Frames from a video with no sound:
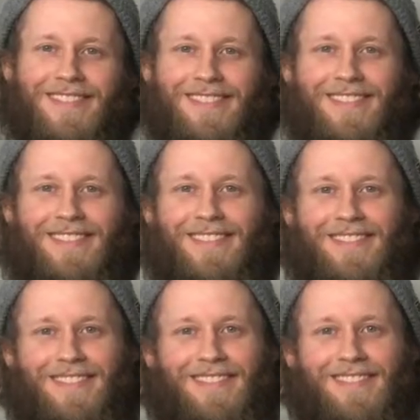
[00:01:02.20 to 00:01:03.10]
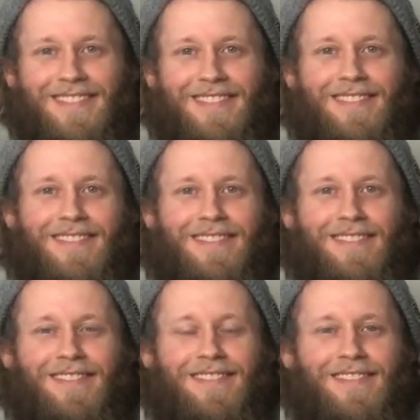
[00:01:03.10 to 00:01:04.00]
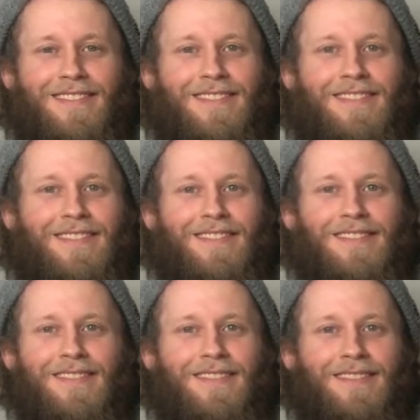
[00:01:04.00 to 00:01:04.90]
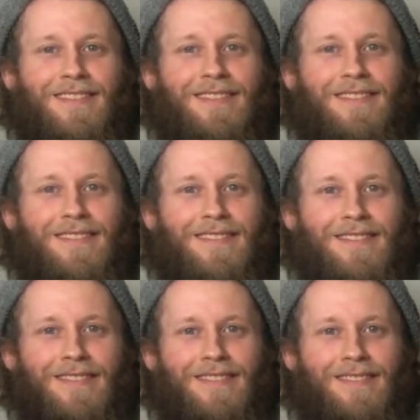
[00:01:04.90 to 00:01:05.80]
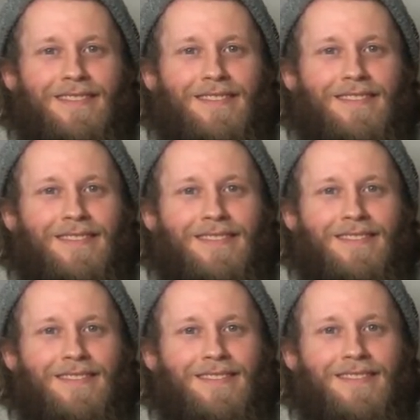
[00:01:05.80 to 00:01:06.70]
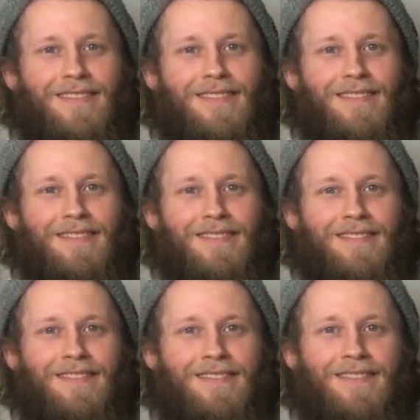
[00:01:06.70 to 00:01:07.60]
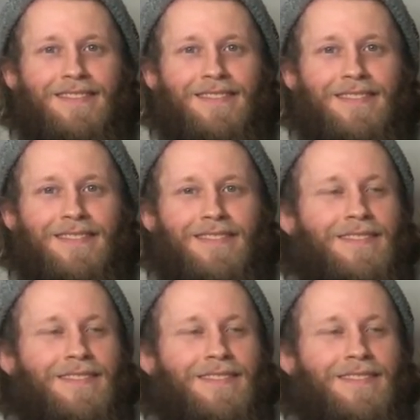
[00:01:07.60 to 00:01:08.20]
[no speech]